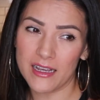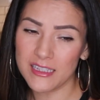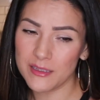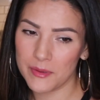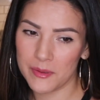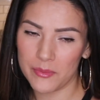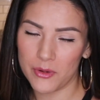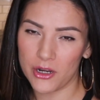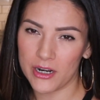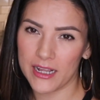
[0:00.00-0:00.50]

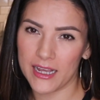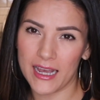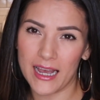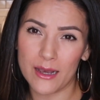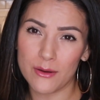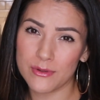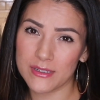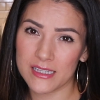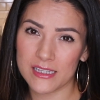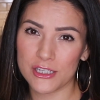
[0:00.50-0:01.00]
husband bought it.
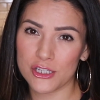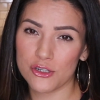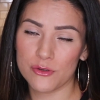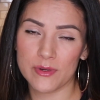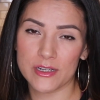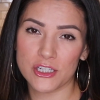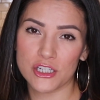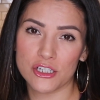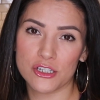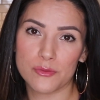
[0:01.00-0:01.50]
I wasn't too
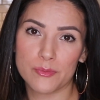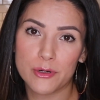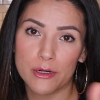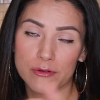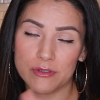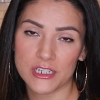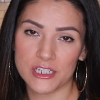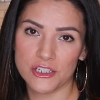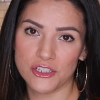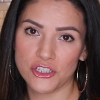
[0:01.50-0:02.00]
much into
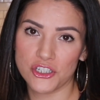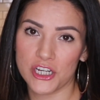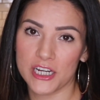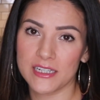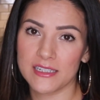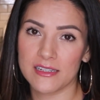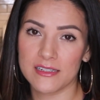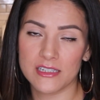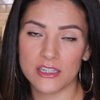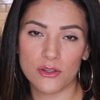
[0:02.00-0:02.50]
protein
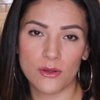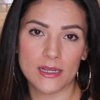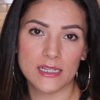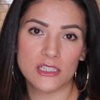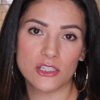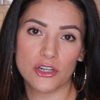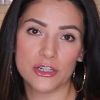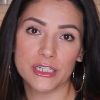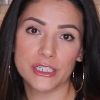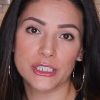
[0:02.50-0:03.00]
shakes until I
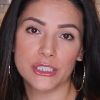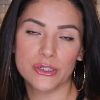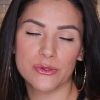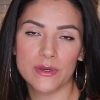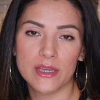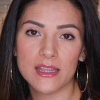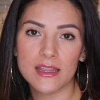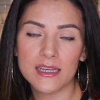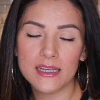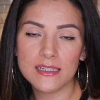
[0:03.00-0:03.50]
started
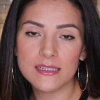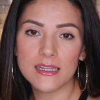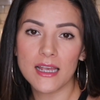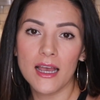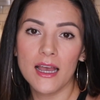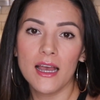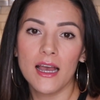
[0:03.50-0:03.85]
doing this,